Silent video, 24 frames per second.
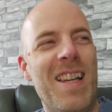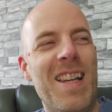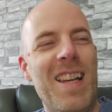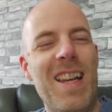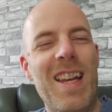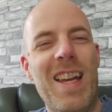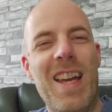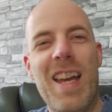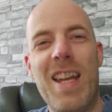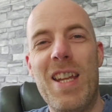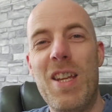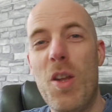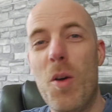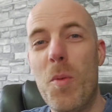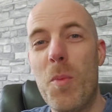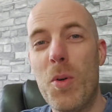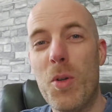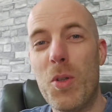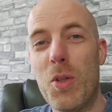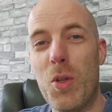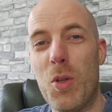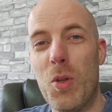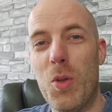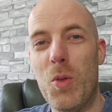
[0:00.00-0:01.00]
And
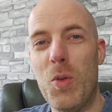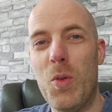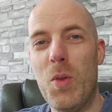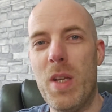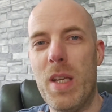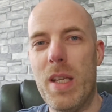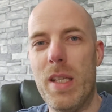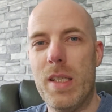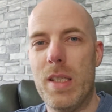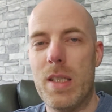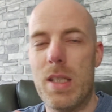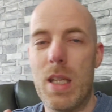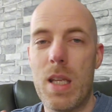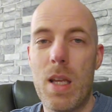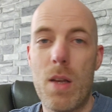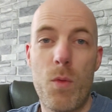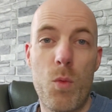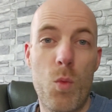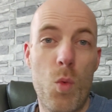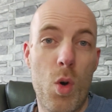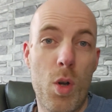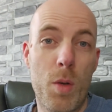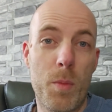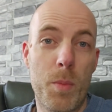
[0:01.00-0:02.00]
number two is think of
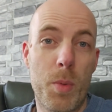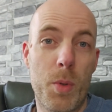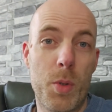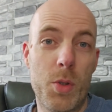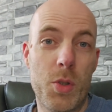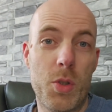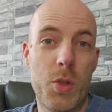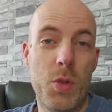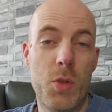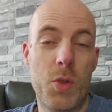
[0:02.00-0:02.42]
one person